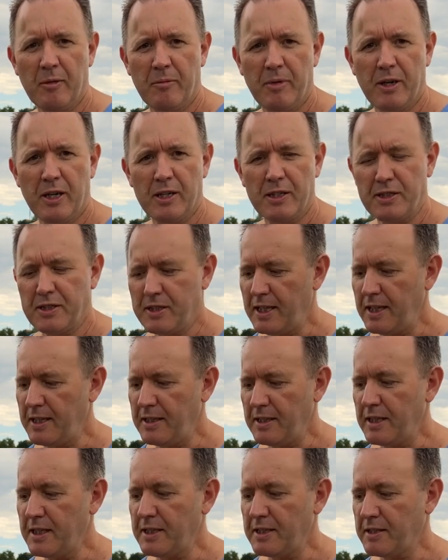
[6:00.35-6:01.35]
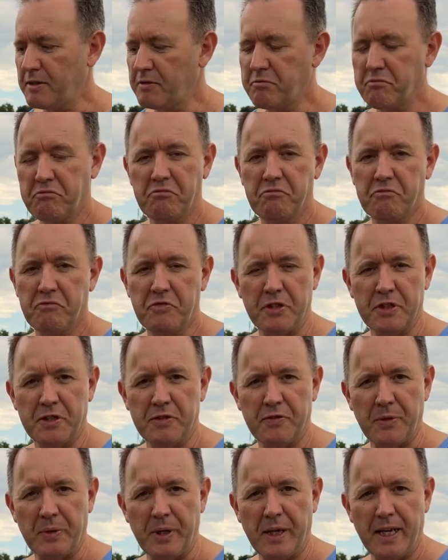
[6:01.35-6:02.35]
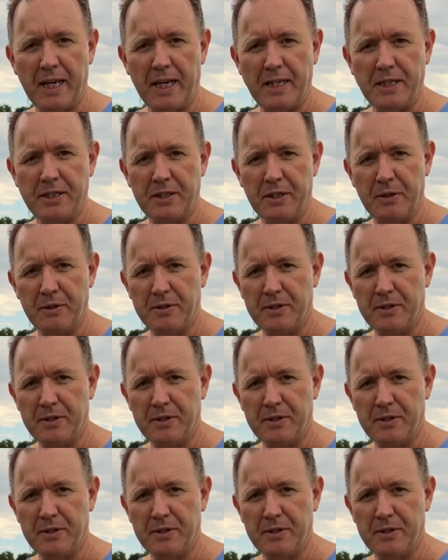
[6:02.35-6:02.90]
because then this first of all negates the